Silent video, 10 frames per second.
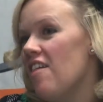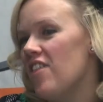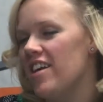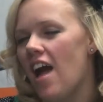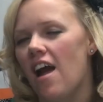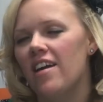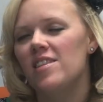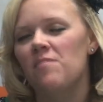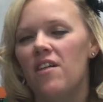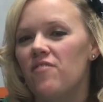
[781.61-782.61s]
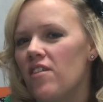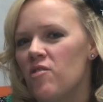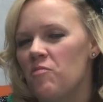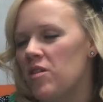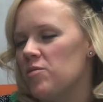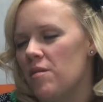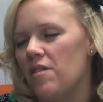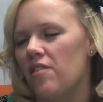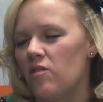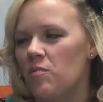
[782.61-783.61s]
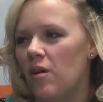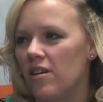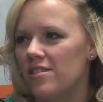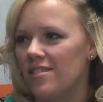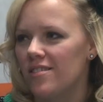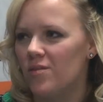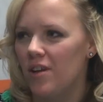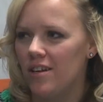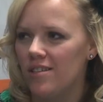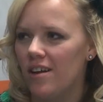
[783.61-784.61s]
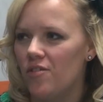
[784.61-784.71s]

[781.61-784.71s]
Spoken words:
I love it. Yeah, it's my favorite. It's one of my favorite books. It's when I